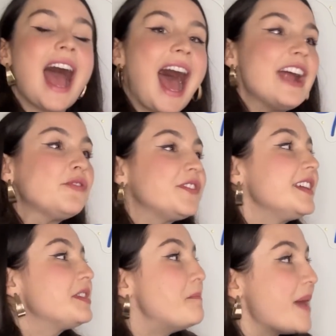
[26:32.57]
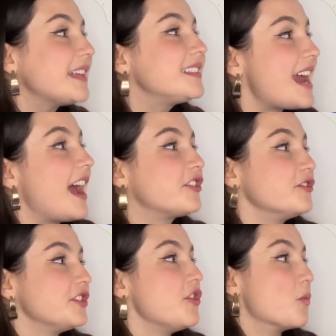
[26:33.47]
I don't think the best
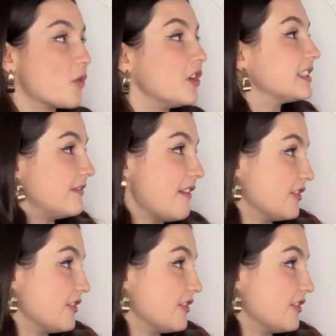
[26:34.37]
actors in the world have ever